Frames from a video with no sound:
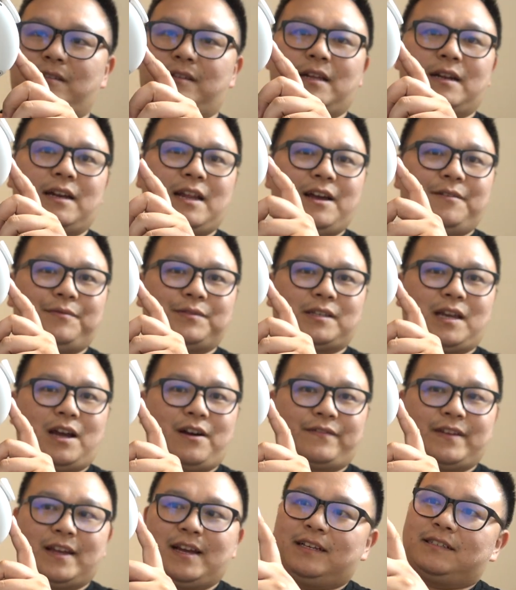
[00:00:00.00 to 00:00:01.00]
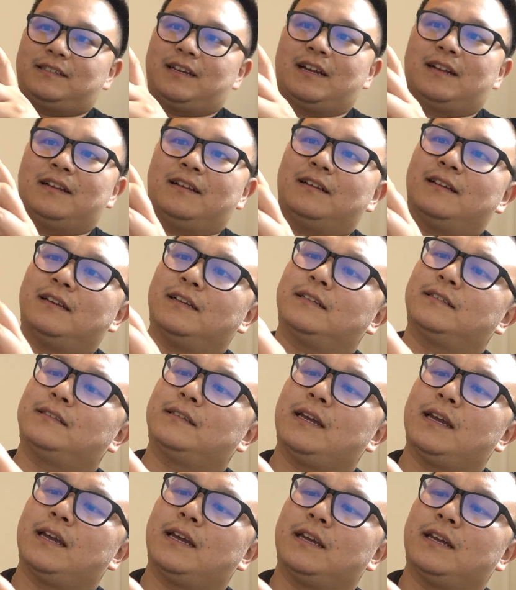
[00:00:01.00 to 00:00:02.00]
left side of the headset
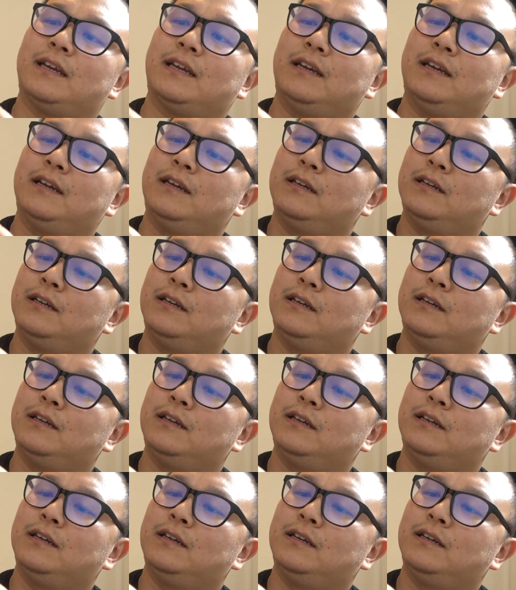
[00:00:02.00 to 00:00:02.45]
is a